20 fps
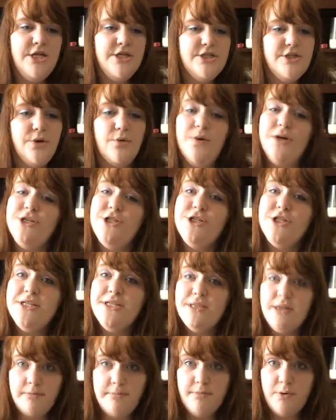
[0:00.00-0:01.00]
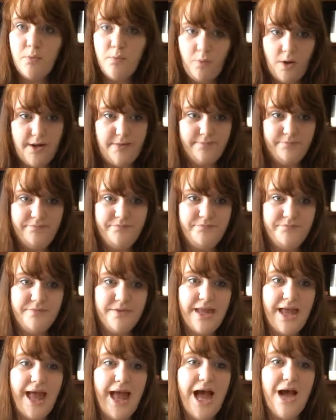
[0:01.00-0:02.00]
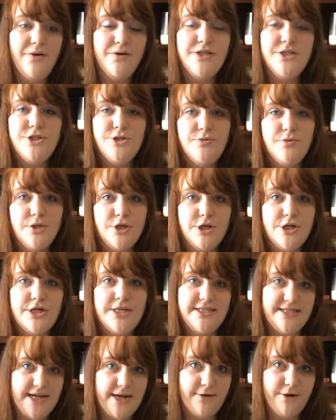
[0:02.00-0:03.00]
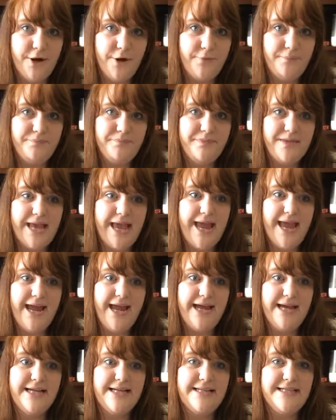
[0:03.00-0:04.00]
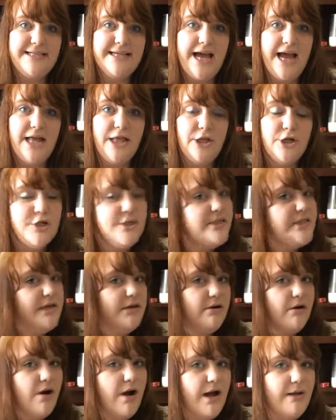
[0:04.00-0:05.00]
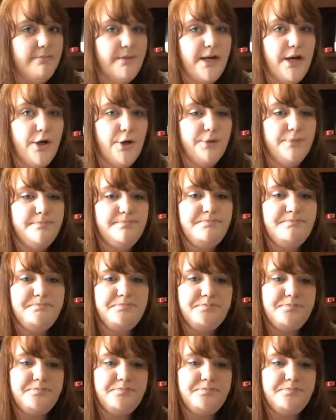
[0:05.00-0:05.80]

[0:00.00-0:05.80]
So question number 1. How did you learn tarot? And I learned tarot on my own.